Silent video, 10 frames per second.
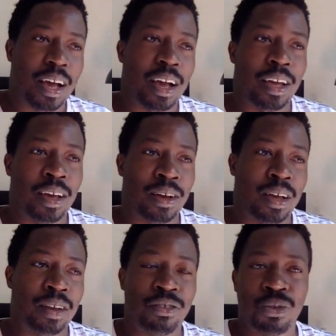
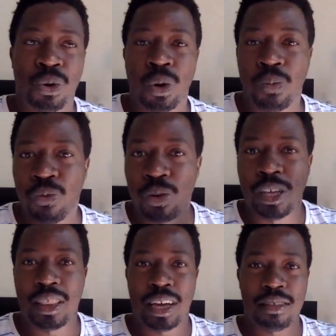And so
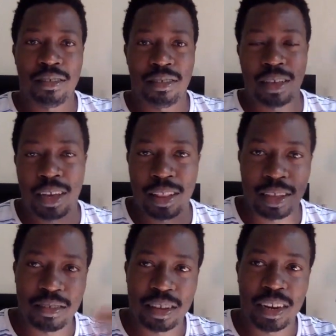hopefully that's
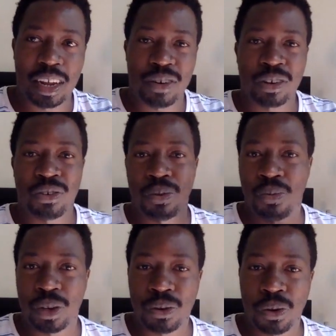the direction
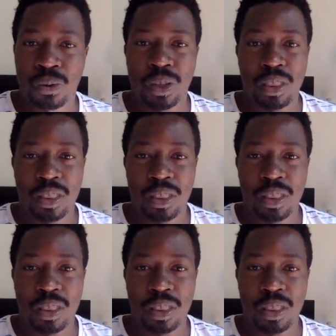we go with